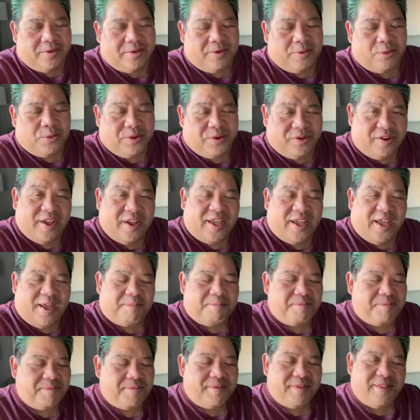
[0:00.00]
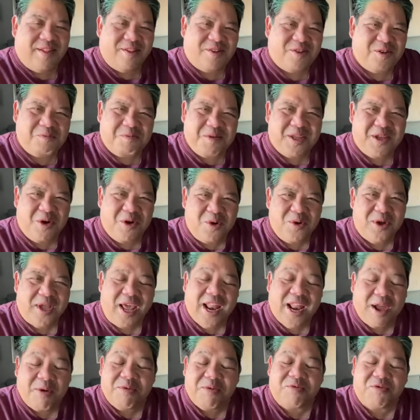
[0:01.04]
which I am, this would be okay,
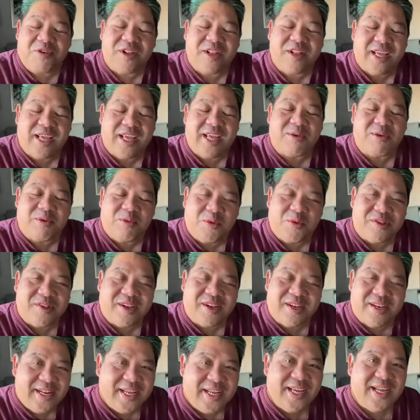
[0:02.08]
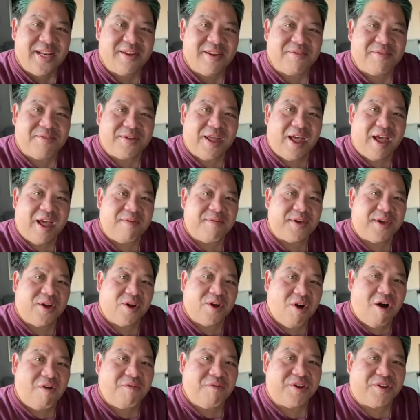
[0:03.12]
and I really was in need of having a
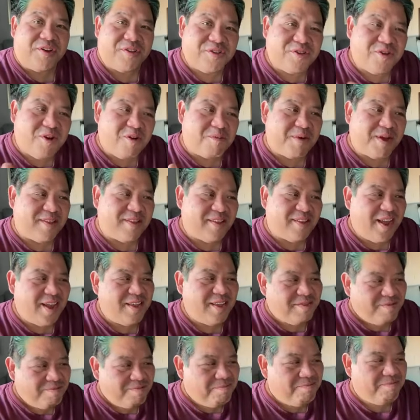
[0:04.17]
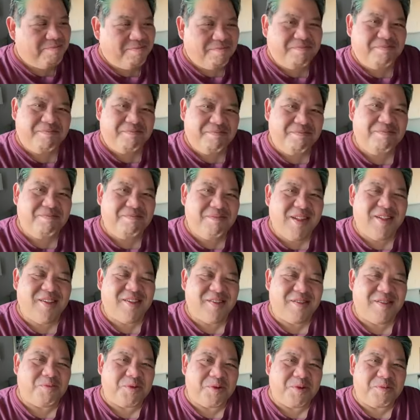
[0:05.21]
coffee to start my day,
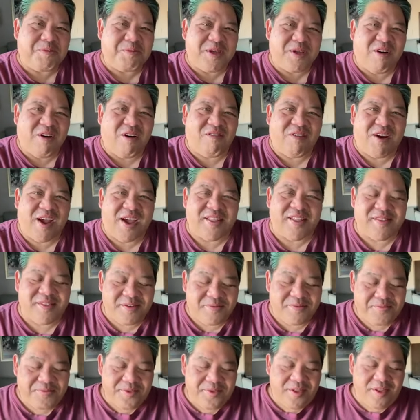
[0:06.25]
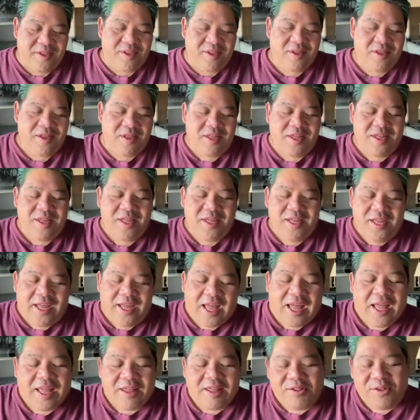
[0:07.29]
this would be all right.
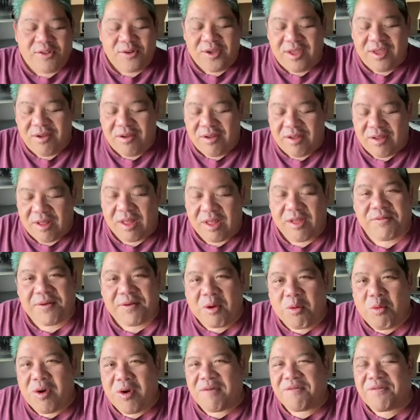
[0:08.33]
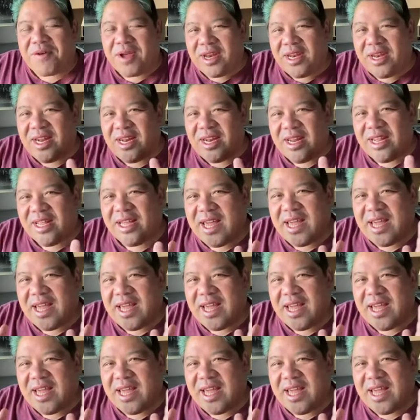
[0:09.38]
And so here, if I needed